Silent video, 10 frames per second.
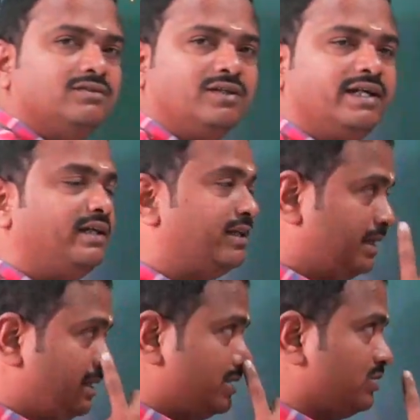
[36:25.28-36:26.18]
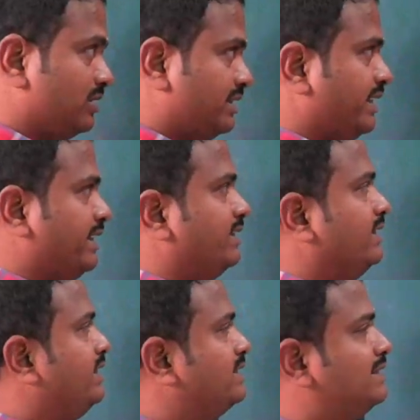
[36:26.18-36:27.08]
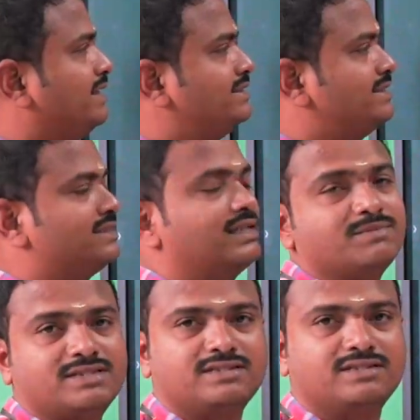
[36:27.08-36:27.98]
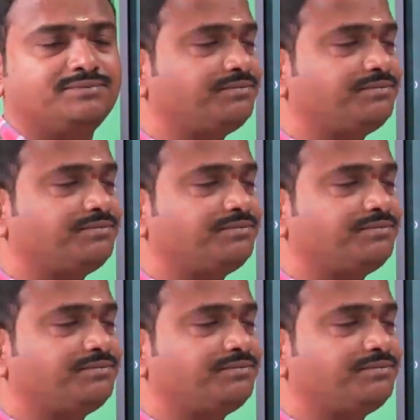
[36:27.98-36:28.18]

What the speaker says: Okay, so these three systems